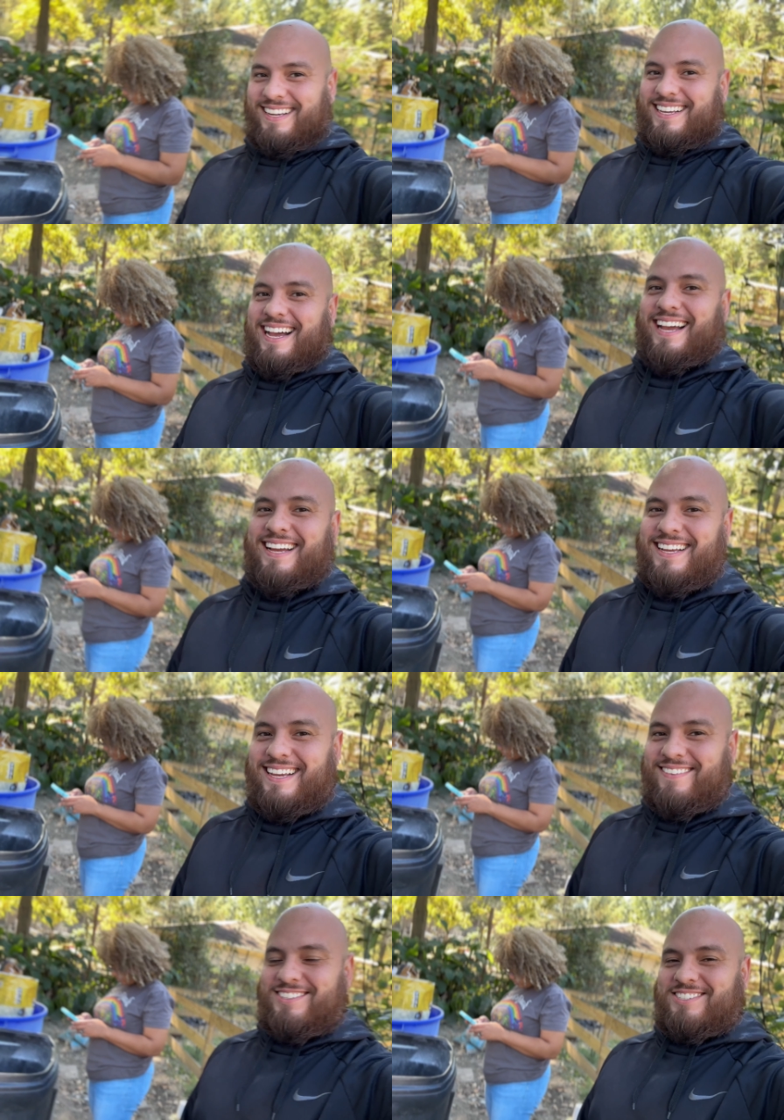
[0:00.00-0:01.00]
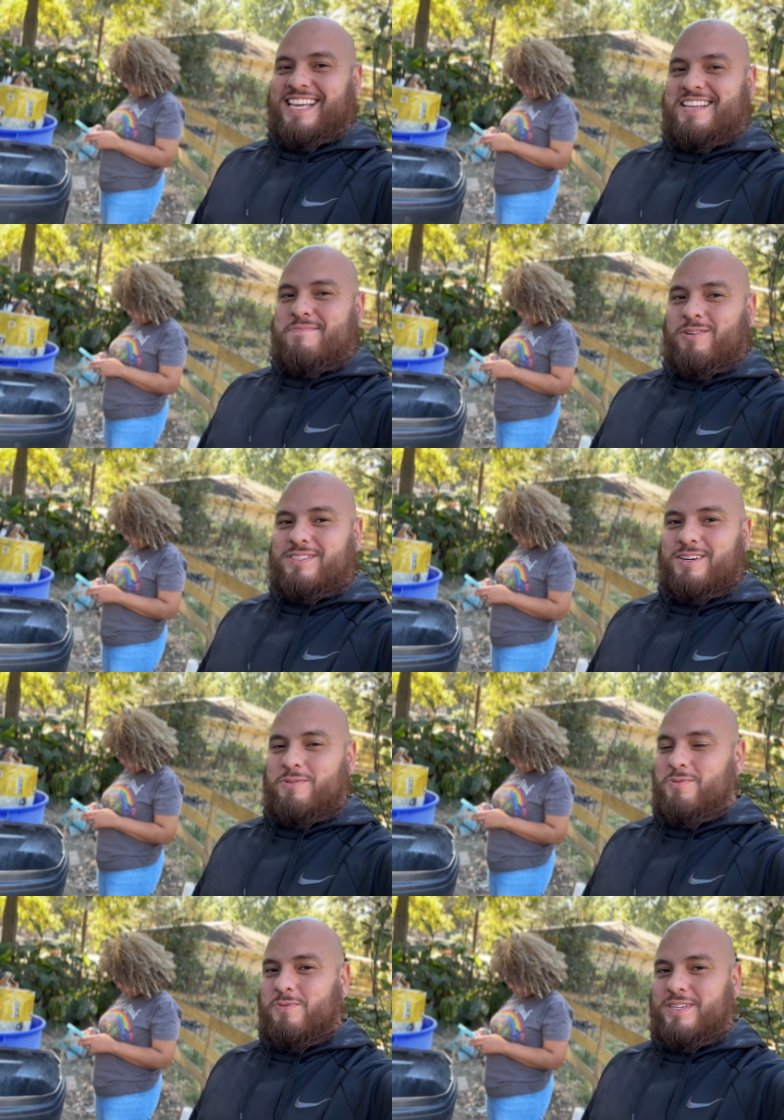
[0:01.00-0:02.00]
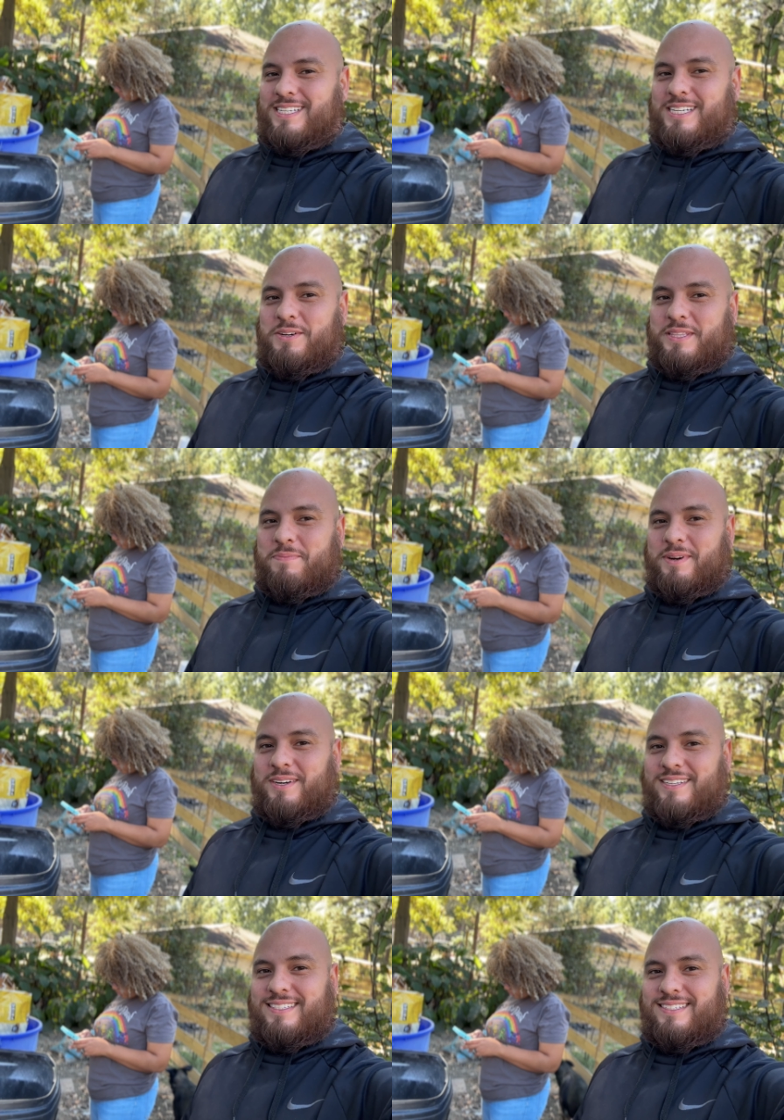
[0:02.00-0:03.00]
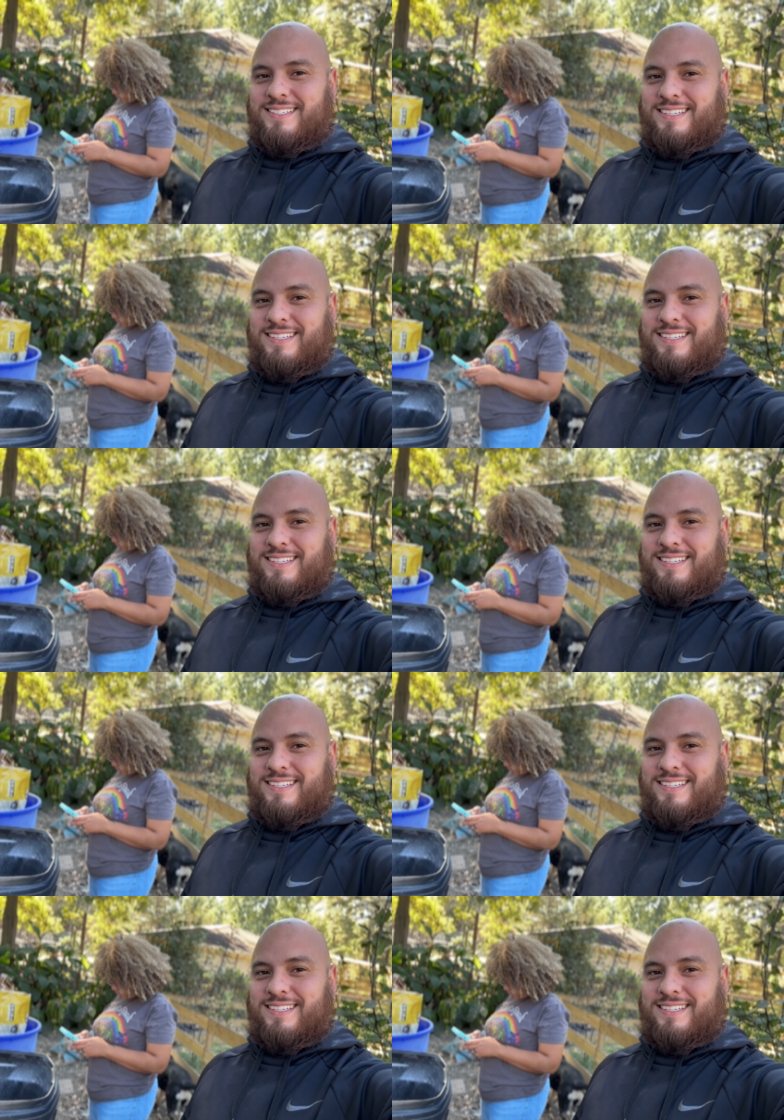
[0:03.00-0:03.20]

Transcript: Ky, would you say they're molting or what's the deal with them birds?